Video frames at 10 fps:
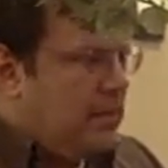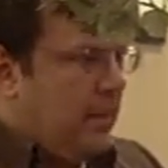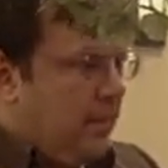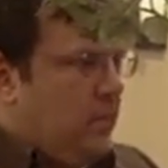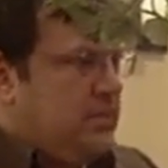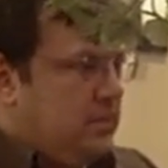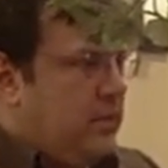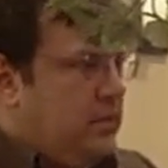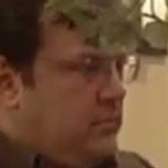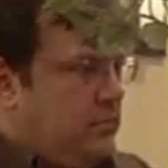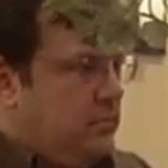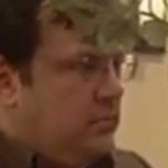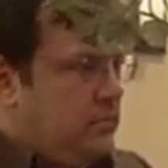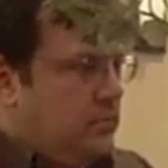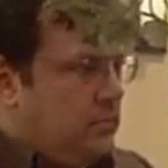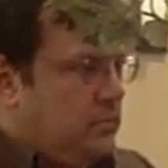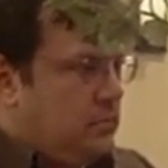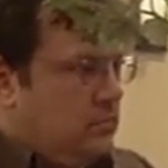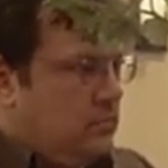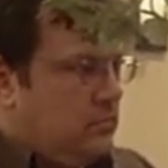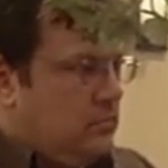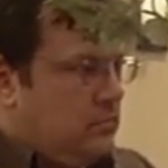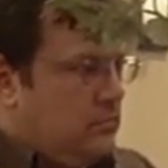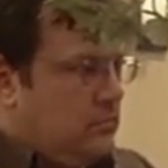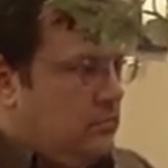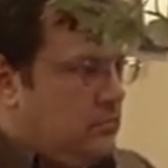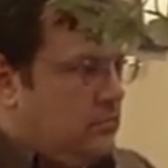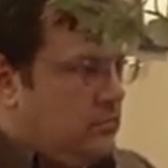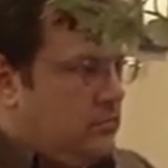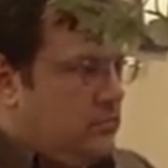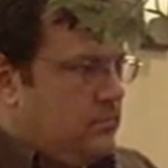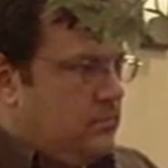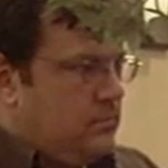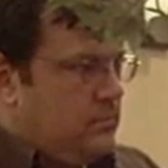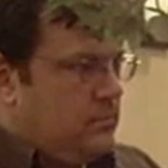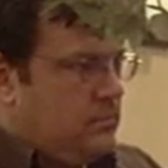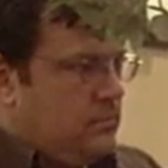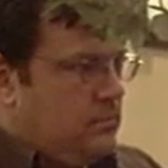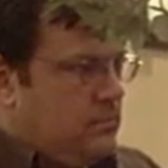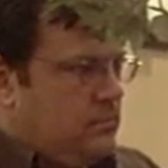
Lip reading: No words are spoken by the person on screen.